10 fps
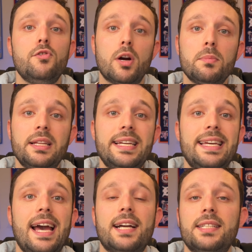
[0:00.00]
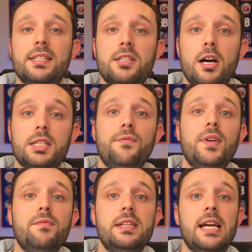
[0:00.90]
Normally, access costs
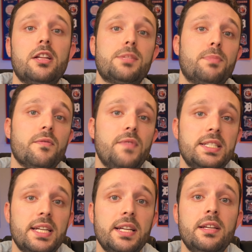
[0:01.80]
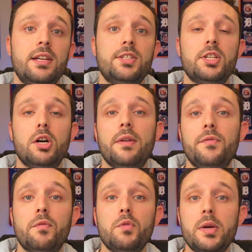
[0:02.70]
$50 per visit, so
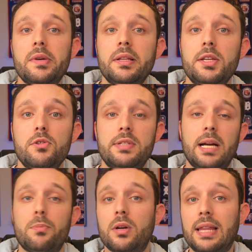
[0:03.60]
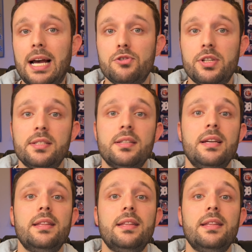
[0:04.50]
if you frequently use airport lounges,